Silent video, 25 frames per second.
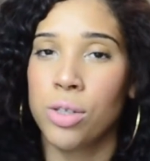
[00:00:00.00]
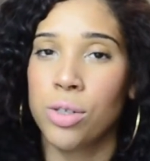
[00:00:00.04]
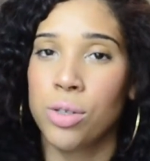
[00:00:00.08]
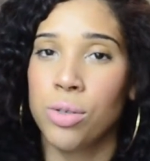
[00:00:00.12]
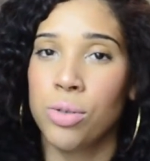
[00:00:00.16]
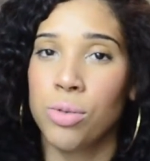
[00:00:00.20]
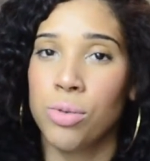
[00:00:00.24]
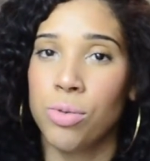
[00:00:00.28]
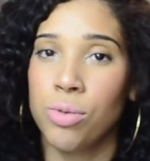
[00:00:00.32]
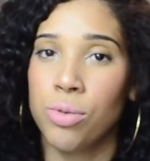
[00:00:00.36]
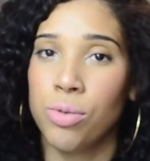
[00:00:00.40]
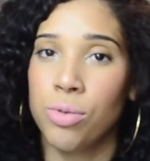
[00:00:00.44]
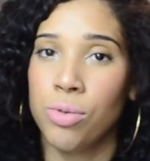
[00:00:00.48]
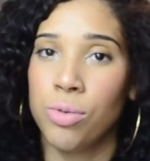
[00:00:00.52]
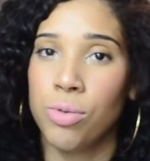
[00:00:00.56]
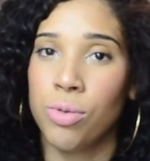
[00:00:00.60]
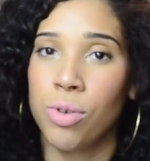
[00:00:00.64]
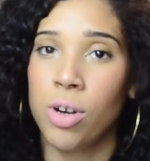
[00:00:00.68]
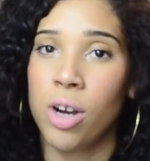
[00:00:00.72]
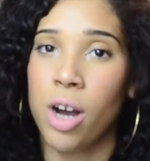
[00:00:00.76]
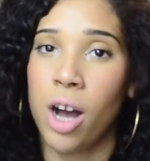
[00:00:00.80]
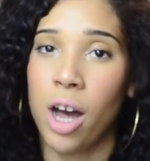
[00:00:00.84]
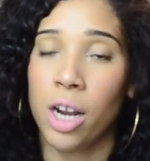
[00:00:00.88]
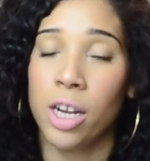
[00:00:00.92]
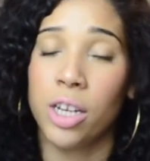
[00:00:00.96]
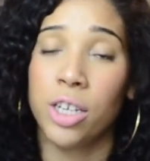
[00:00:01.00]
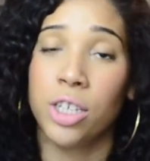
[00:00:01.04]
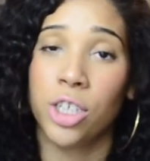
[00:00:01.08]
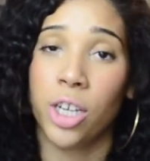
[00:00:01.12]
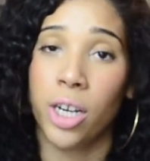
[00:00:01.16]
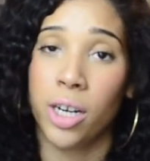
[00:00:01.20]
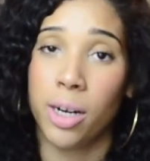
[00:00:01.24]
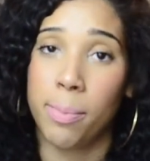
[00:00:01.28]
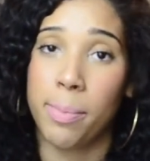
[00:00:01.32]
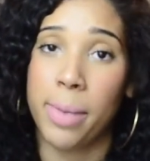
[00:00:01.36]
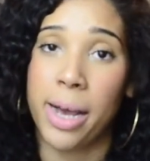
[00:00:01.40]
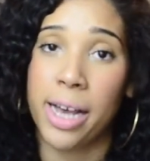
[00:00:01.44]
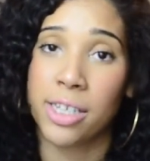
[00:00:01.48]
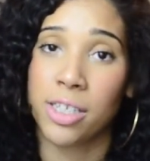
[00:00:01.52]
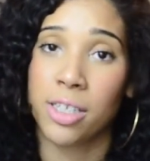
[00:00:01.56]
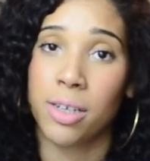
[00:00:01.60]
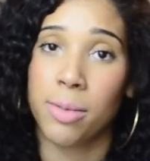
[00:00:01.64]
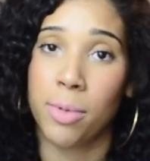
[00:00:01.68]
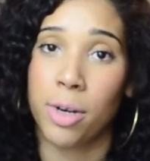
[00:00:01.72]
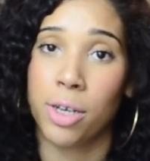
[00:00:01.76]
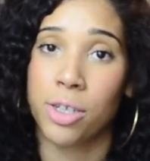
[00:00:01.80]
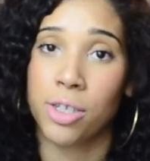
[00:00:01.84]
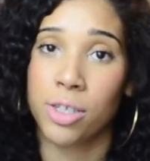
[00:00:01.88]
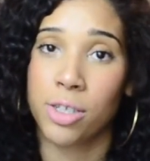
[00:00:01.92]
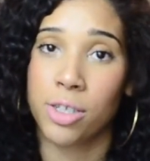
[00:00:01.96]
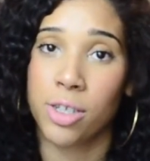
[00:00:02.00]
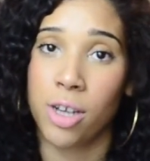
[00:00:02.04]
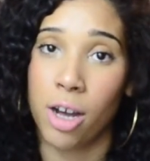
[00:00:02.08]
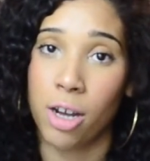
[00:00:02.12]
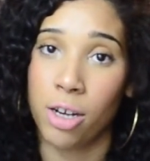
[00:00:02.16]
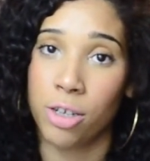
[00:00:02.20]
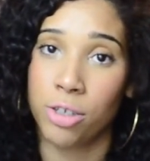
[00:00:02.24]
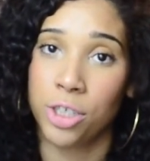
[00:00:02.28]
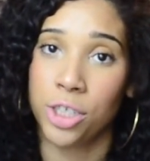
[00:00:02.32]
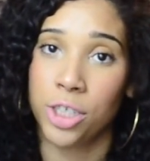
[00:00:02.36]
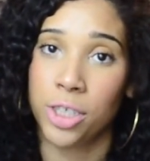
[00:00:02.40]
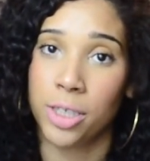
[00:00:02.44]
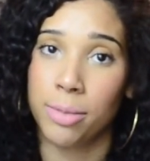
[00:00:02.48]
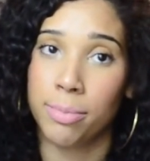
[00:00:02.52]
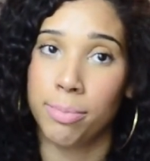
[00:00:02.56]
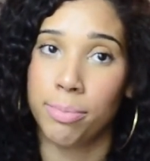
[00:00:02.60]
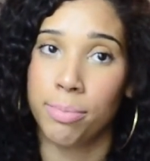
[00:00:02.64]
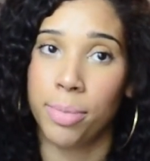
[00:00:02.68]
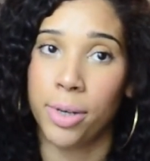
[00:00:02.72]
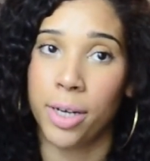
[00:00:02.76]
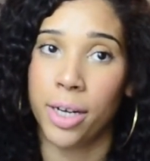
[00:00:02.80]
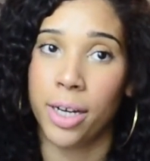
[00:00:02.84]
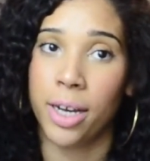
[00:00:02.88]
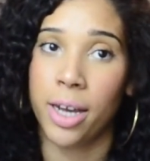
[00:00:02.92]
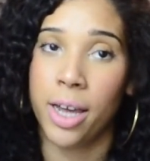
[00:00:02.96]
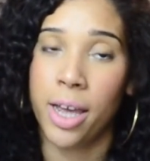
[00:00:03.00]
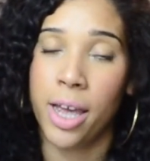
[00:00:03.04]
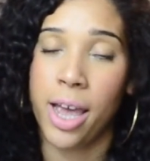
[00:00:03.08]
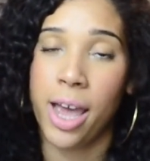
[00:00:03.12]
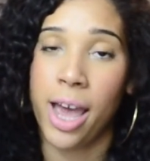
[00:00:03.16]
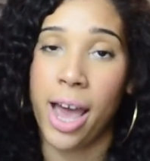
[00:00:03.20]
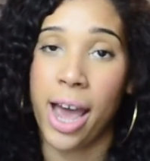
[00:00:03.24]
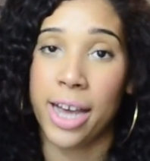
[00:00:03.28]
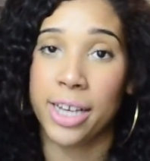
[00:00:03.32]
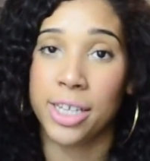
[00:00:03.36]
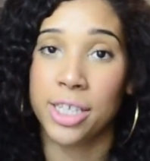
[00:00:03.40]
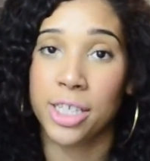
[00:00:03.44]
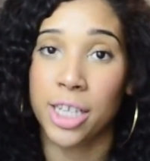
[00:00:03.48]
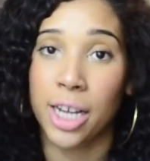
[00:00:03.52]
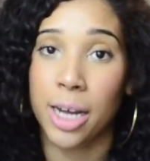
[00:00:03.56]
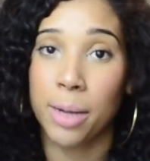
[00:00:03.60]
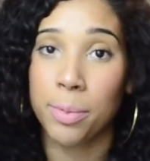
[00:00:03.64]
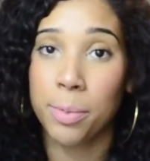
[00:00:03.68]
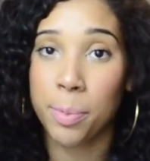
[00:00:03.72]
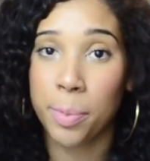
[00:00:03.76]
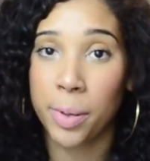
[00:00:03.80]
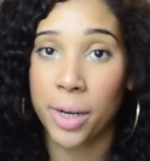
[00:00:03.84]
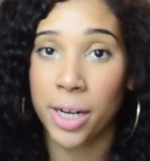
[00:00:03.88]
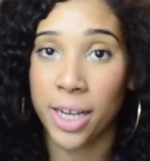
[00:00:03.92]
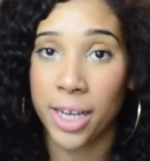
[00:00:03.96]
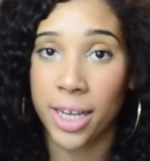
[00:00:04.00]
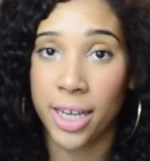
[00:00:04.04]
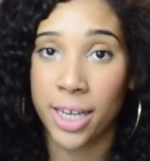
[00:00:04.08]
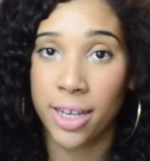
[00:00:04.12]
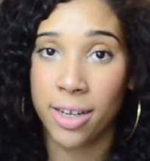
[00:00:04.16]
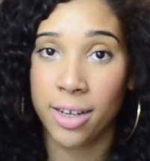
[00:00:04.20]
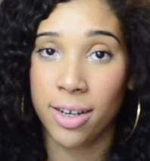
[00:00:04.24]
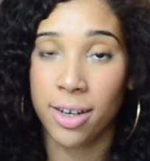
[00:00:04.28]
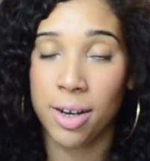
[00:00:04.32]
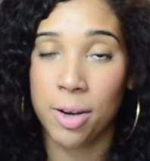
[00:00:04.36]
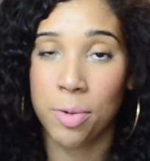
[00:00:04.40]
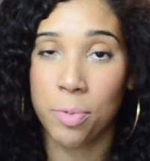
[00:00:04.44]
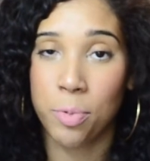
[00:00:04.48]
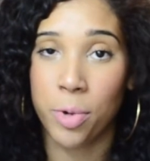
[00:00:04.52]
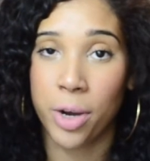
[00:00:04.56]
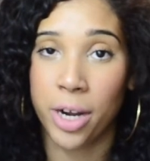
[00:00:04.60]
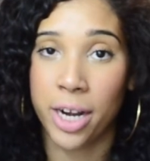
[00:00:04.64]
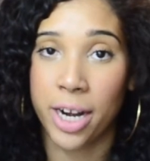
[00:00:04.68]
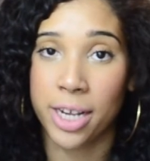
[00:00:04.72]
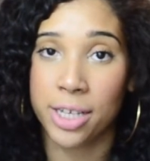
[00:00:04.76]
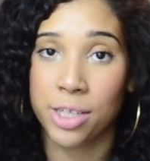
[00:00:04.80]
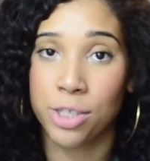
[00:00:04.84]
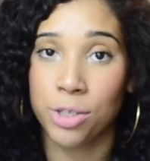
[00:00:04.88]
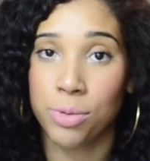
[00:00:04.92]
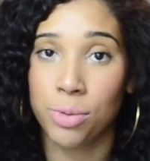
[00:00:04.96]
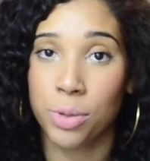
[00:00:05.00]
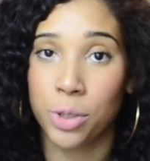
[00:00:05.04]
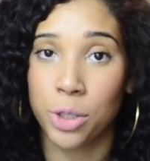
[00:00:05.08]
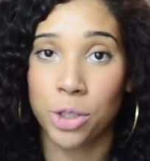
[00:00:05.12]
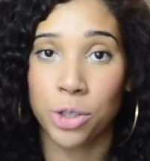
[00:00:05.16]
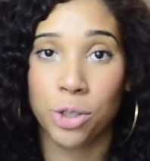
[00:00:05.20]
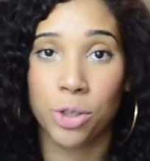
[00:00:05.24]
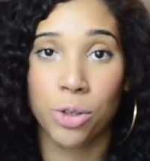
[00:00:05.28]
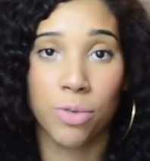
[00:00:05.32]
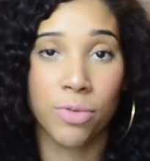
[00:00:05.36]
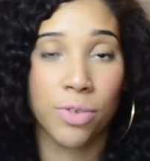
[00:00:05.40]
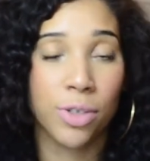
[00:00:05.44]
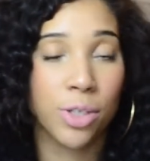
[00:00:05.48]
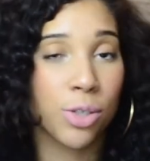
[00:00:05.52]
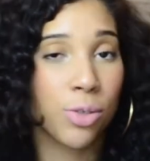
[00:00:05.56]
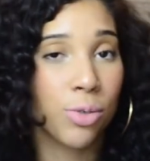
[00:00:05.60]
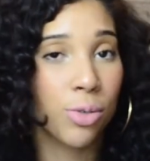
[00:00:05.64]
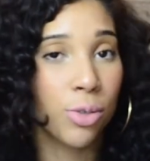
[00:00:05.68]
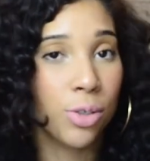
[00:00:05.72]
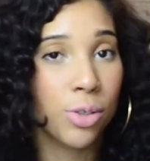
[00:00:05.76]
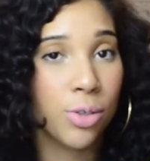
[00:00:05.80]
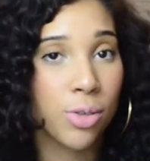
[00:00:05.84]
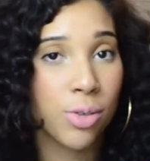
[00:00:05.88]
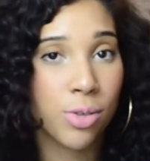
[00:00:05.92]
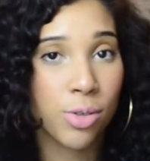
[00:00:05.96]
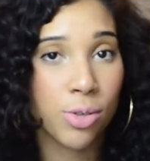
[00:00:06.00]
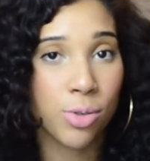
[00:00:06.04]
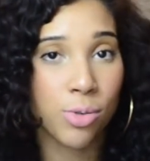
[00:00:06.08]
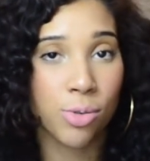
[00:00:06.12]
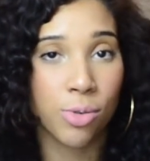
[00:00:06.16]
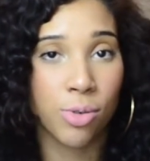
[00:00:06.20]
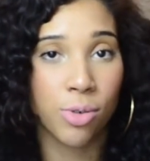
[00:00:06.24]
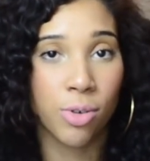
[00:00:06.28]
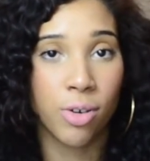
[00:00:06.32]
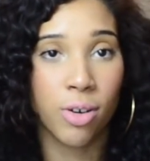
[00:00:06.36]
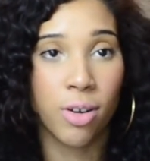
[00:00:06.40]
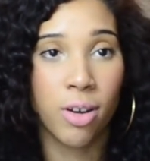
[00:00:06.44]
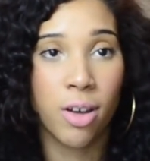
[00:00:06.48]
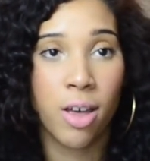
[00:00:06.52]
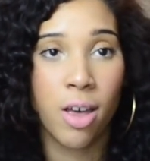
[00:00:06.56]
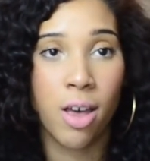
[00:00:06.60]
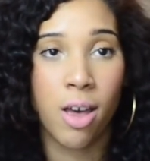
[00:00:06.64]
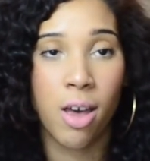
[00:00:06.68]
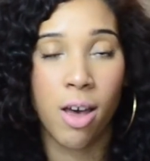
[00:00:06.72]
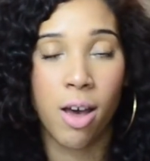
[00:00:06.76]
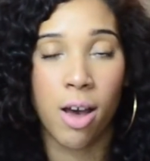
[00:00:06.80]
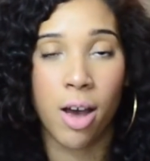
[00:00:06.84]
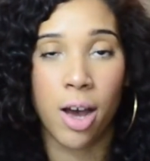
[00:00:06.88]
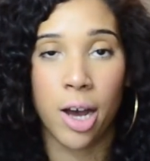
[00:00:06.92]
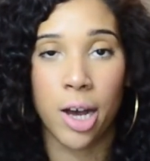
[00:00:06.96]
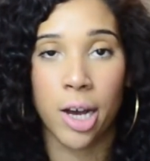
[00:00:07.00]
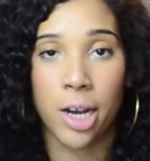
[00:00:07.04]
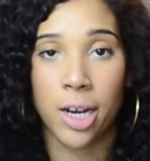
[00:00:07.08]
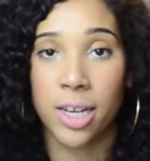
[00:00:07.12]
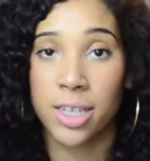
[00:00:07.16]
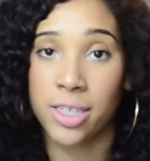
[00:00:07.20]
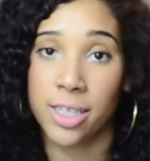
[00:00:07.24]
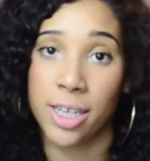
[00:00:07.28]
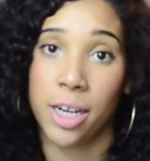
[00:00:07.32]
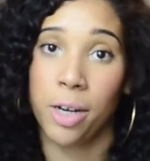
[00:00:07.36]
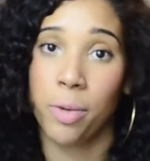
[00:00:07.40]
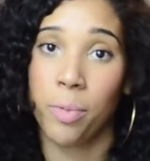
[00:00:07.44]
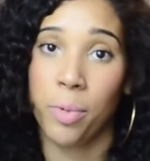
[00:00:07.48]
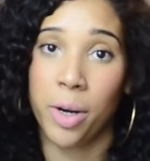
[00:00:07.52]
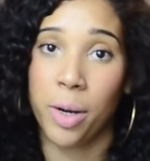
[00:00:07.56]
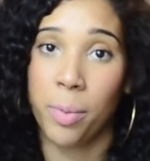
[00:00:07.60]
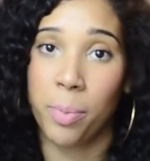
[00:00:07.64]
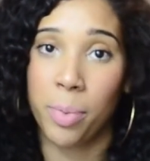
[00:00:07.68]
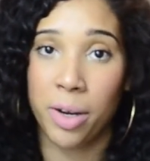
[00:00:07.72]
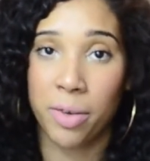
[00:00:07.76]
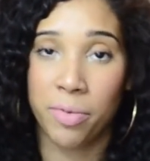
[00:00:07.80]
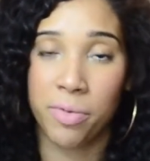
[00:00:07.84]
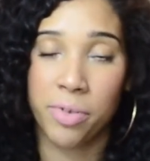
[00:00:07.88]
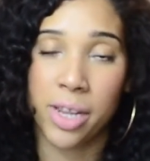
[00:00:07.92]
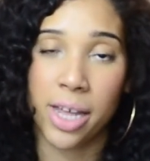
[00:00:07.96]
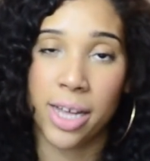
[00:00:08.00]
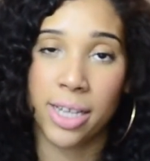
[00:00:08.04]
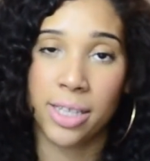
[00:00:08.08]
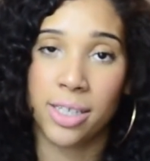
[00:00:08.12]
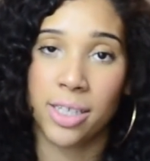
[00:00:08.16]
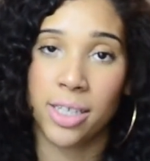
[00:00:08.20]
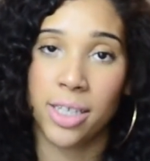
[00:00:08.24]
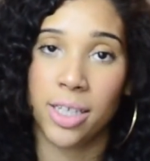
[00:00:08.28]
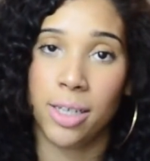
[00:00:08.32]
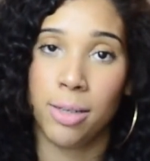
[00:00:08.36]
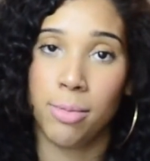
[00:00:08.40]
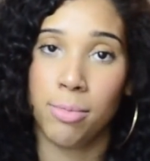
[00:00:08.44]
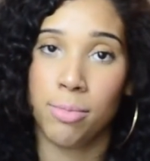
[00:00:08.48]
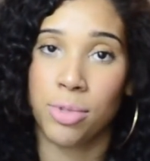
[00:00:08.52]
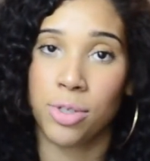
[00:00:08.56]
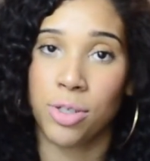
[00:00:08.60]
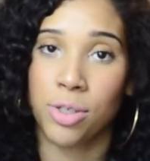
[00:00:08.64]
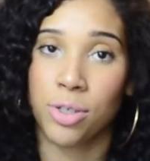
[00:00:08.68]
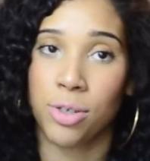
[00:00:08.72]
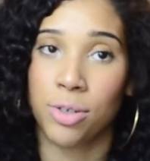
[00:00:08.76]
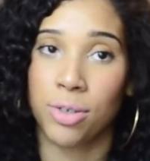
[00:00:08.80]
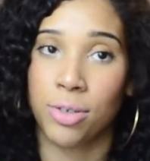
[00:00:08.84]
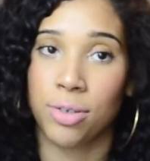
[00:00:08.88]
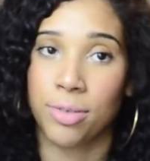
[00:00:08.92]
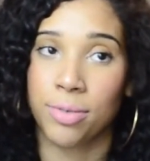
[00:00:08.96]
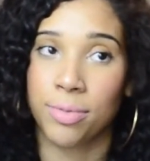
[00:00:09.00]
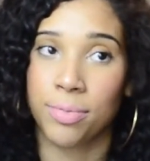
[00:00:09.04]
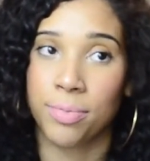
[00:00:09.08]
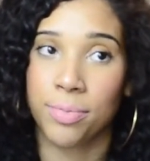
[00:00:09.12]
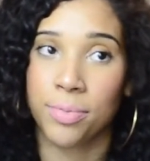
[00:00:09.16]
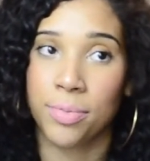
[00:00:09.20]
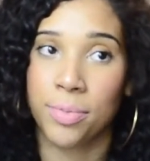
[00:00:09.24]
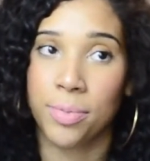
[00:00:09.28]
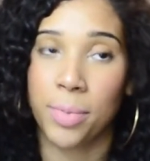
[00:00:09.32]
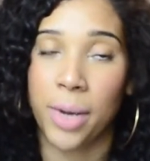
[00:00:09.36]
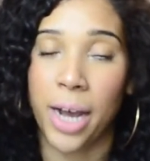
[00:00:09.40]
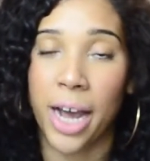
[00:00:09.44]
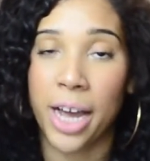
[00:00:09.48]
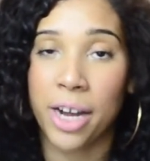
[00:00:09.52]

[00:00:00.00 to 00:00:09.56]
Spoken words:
to college on a basketball scholarship, but I stopped playing when I switched over to a new school because I didn't want to play for that team. So, but